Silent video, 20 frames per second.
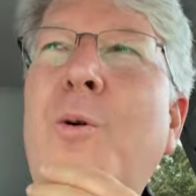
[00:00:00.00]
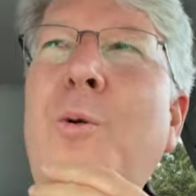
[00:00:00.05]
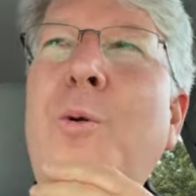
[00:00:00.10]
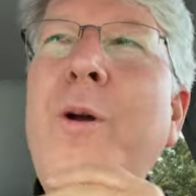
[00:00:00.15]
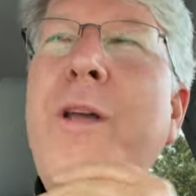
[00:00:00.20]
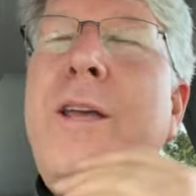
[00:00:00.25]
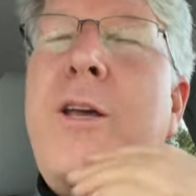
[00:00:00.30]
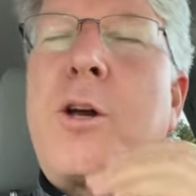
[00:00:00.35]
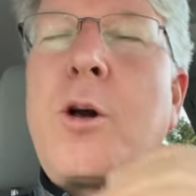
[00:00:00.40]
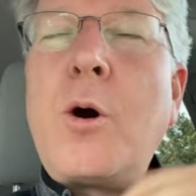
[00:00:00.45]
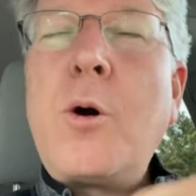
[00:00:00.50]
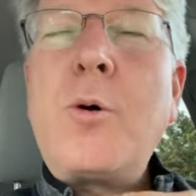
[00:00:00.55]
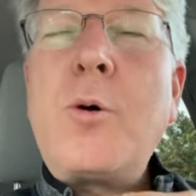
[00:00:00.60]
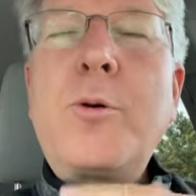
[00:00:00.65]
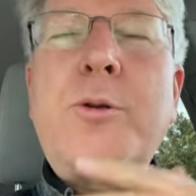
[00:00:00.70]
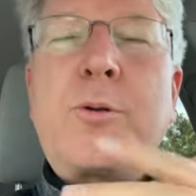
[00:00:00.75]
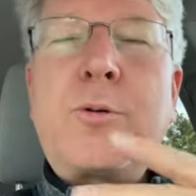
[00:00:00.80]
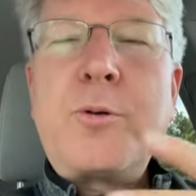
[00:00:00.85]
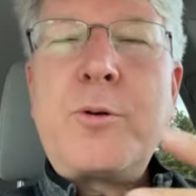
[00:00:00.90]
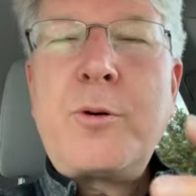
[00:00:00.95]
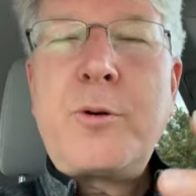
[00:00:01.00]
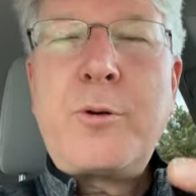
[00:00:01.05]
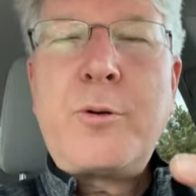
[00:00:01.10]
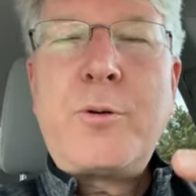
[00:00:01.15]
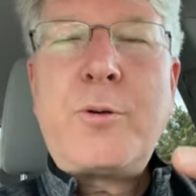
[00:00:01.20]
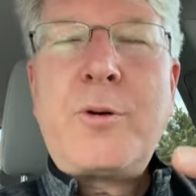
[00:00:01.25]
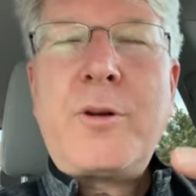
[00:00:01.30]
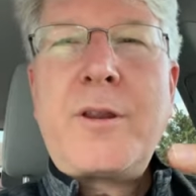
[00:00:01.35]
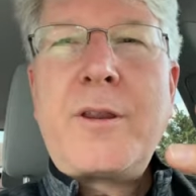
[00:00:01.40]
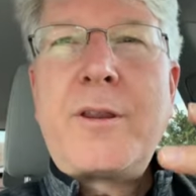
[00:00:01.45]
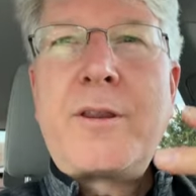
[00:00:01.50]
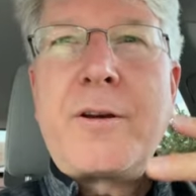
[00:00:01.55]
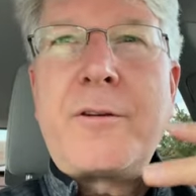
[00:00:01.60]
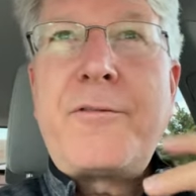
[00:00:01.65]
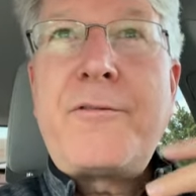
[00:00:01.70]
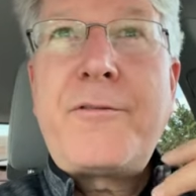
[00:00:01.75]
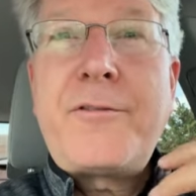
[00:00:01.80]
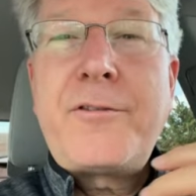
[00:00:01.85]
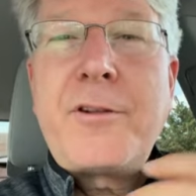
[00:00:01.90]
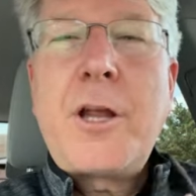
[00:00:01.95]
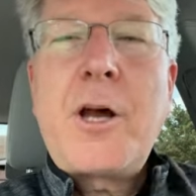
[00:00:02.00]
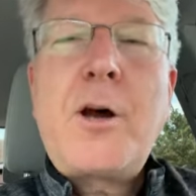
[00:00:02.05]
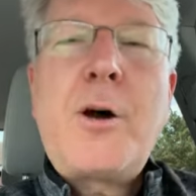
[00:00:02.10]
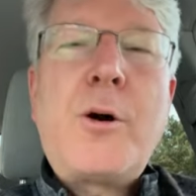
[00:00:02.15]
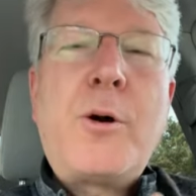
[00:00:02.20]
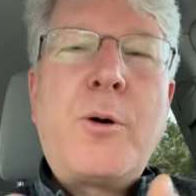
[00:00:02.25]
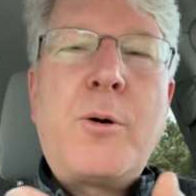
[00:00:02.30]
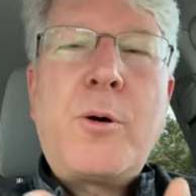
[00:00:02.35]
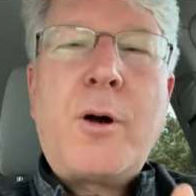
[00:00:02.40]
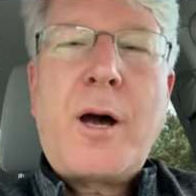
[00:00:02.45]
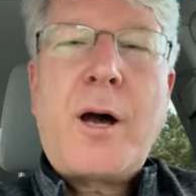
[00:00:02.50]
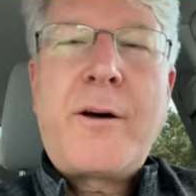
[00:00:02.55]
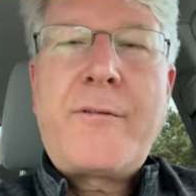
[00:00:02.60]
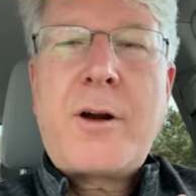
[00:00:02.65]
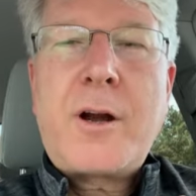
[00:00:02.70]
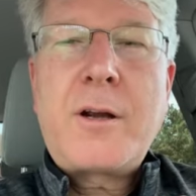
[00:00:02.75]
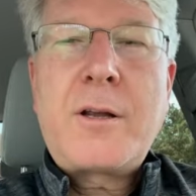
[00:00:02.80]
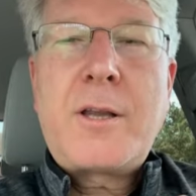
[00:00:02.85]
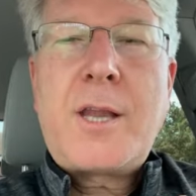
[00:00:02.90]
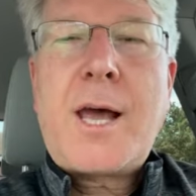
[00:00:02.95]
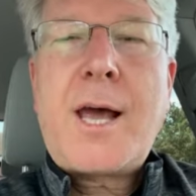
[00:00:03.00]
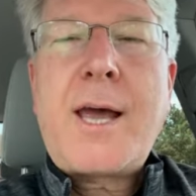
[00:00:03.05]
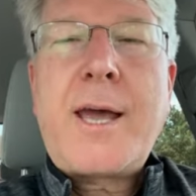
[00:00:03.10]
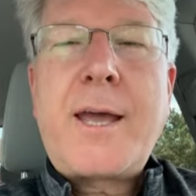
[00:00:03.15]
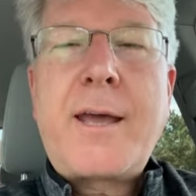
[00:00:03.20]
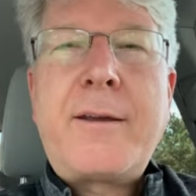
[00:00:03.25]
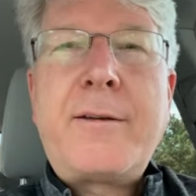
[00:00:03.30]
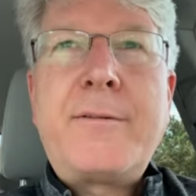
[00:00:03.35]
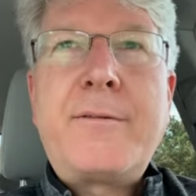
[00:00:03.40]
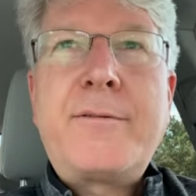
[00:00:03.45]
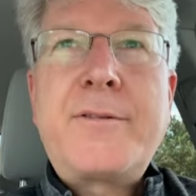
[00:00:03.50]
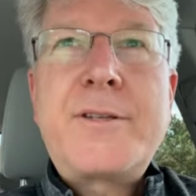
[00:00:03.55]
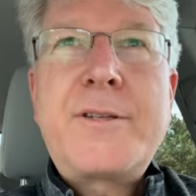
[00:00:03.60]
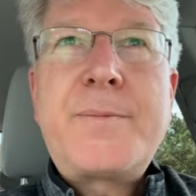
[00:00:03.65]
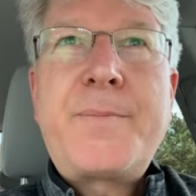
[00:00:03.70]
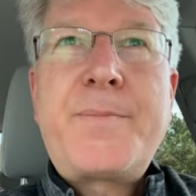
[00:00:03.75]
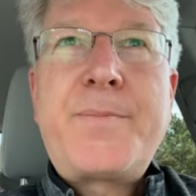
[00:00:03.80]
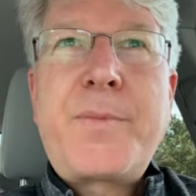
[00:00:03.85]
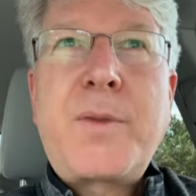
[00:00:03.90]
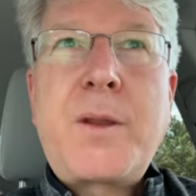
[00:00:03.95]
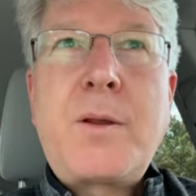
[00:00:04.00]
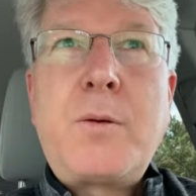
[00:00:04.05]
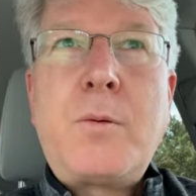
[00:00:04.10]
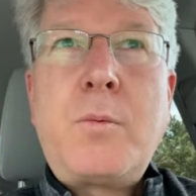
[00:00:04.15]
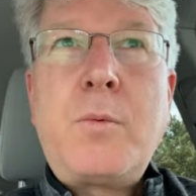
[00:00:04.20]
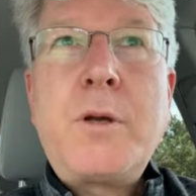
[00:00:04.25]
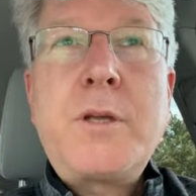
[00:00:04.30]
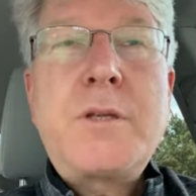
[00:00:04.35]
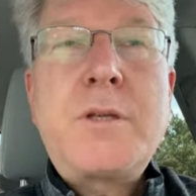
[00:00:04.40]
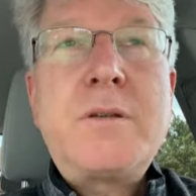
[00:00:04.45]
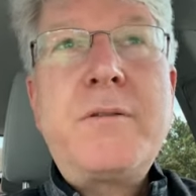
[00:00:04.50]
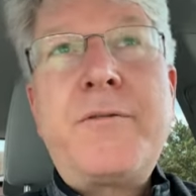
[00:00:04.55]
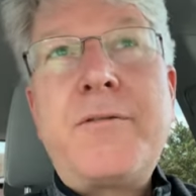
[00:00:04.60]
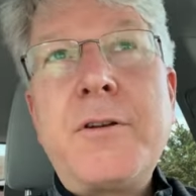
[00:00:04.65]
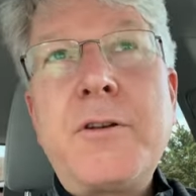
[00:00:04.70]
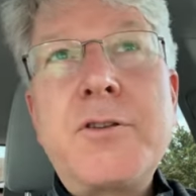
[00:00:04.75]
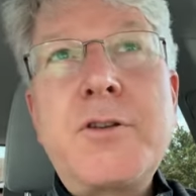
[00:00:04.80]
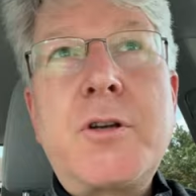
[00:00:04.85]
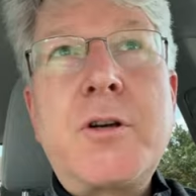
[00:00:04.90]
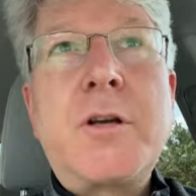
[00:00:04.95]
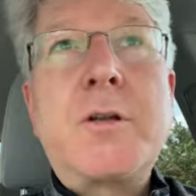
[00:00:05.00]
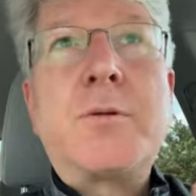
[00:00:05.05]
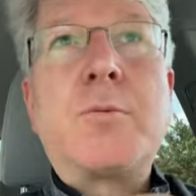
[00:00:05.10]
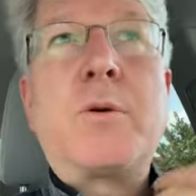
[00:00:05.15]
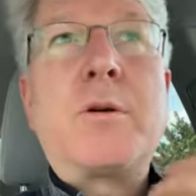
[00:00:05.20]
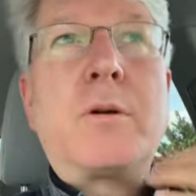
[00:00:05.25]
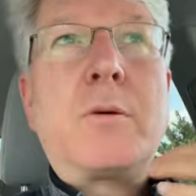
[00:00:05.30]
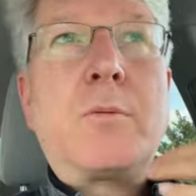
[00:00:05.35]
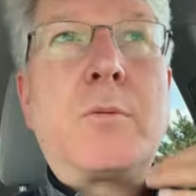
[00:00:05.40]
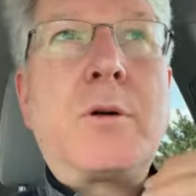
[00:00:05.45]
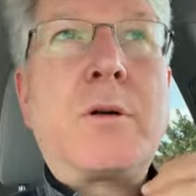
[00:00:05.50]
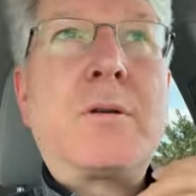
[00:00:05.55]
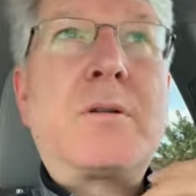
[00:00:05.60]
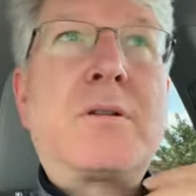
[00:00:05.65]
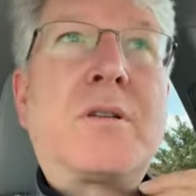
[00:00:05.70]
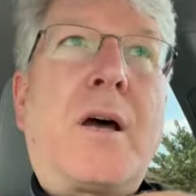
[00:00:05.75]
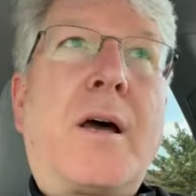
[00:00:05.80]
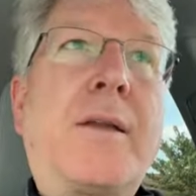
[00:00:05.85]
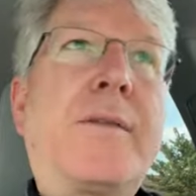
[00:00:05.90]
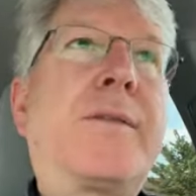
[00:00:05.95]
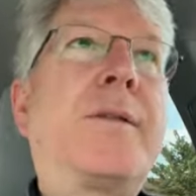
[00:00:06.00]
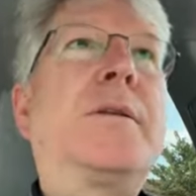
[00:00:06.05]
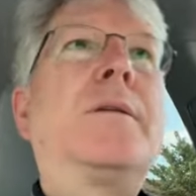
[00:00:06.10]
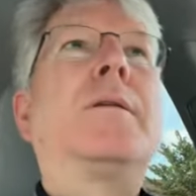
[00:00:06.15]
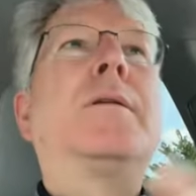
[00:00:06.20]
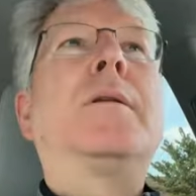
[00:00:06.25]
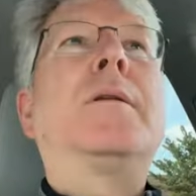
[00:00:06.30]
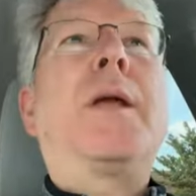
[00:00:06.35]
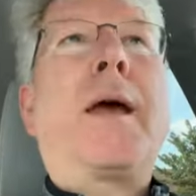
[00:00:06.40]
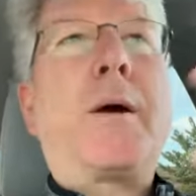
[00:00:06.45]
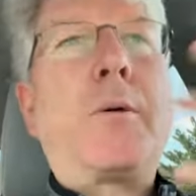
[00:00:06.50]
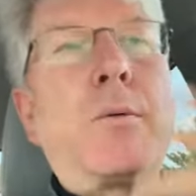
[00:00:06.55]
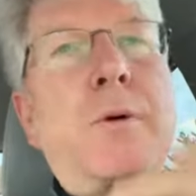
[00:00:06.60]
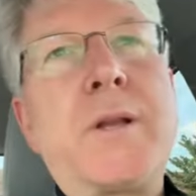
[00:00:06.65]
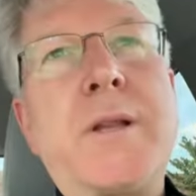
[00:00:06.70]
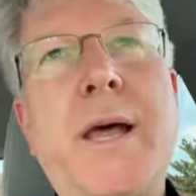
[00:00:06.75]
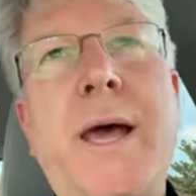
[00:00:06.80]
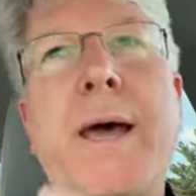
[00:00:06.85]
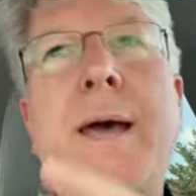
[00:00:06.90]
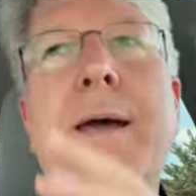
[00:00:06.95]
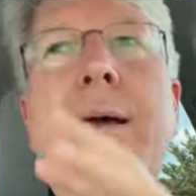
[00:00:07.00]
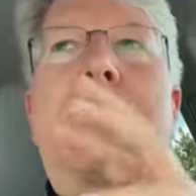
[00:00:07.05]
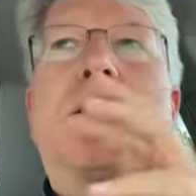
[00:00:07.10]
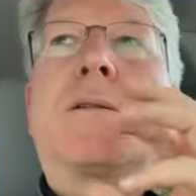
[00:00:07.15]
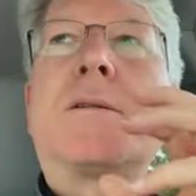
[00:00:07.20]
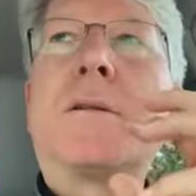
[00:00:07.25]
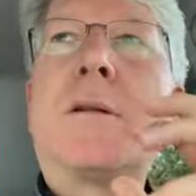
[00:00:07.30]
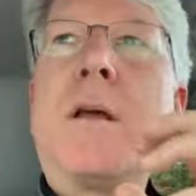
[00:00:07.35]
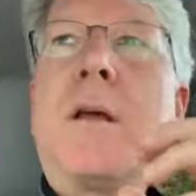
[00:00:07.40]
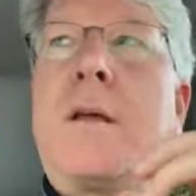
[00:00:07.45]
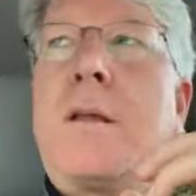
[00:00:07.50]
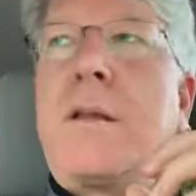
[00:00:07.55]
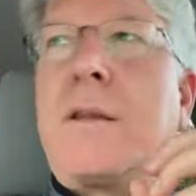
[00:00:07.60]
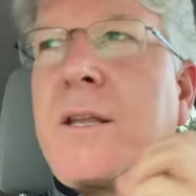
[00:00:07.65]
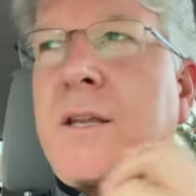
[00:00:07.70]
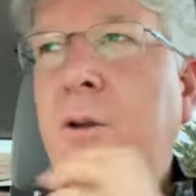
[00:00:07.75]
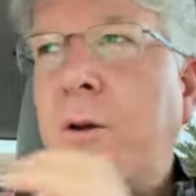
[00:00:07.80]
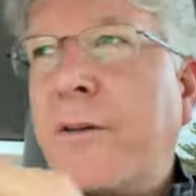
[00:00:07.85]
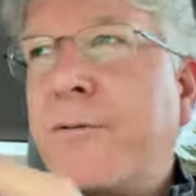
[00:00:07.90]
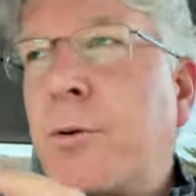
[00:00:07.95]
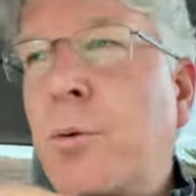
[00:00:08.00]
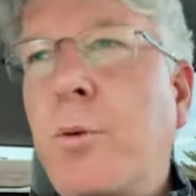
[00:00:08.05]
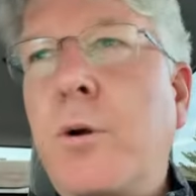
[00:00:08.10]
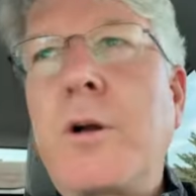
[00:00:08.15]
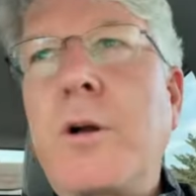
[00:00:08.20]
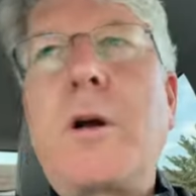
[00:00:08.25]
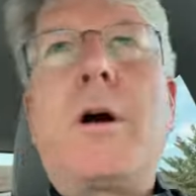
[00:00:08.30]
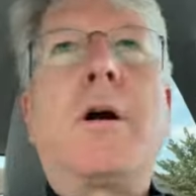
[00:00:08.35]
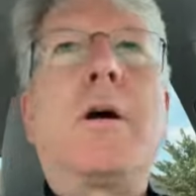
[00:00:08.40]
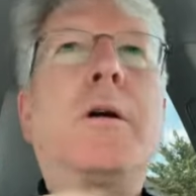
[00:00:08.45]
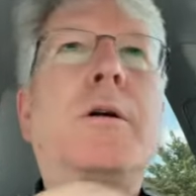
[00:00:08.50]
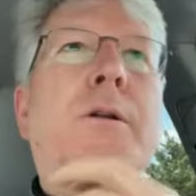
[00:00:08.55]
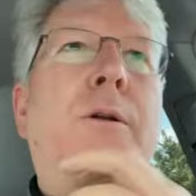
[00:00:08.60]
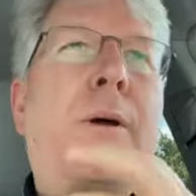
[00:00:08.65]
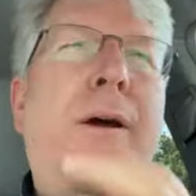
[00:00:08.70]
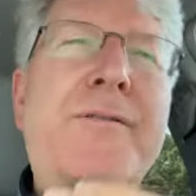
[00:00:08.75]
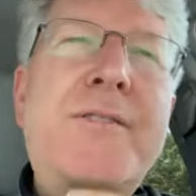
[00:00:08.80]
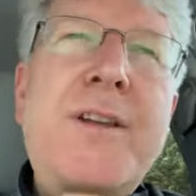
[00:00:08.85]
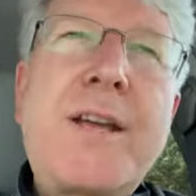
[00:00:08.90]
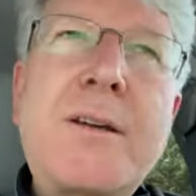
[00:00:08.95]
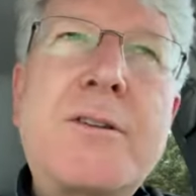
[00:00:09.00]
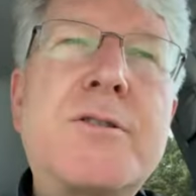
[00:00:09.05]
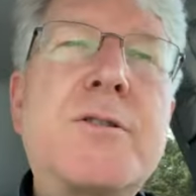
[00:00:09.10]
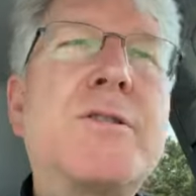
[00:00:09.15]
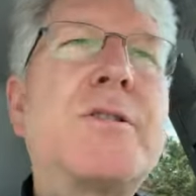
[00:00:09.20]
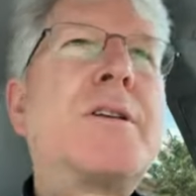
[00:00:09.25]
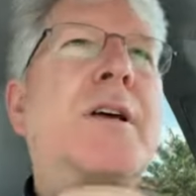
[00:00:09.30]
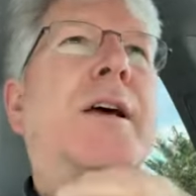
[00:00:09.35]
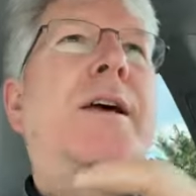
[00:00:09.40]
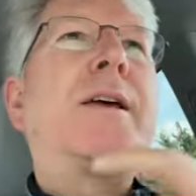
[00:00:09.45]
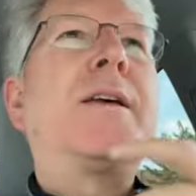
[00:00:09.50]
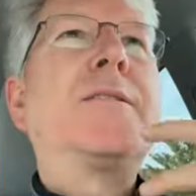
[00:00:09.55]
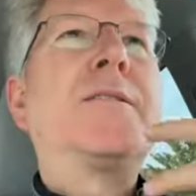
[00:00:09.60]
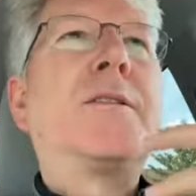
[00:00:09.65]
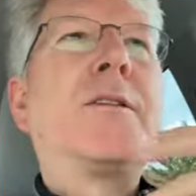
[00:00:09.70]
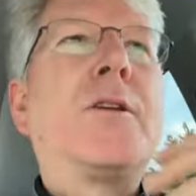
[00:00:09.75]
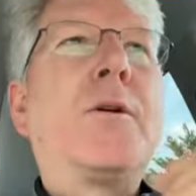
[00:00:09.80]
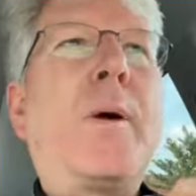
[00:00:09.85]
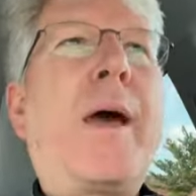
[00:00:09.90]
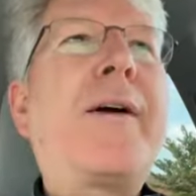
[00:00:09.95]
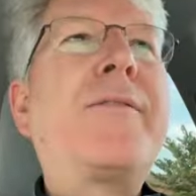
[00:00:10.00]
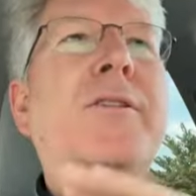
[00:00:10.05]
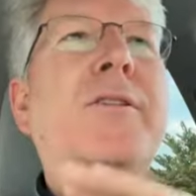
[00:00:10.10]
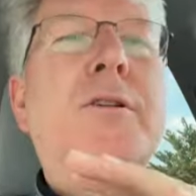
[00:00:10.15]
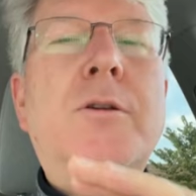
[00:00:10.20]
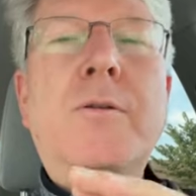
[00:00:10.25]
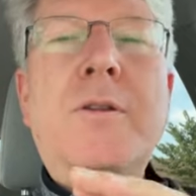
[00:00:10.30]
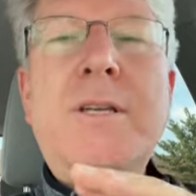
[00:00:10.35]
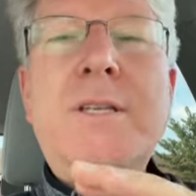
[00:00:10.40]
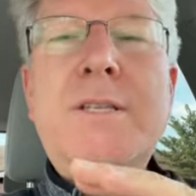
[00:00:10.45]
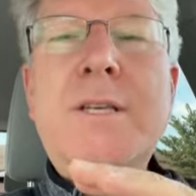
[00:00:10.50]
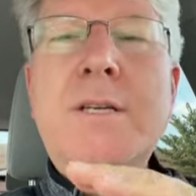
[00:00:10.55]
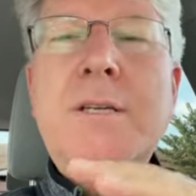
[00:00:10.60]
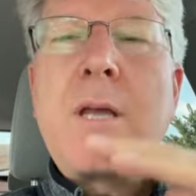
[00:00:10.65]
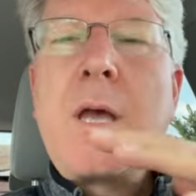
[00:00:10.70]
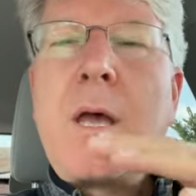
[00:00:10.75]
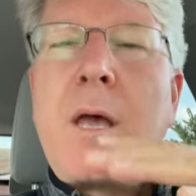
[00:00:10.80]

we go through the flow of our lives which feels good. And we're, we're taught that, yeah, relax and then you have to work hard and you have to exercise and you have to do these things.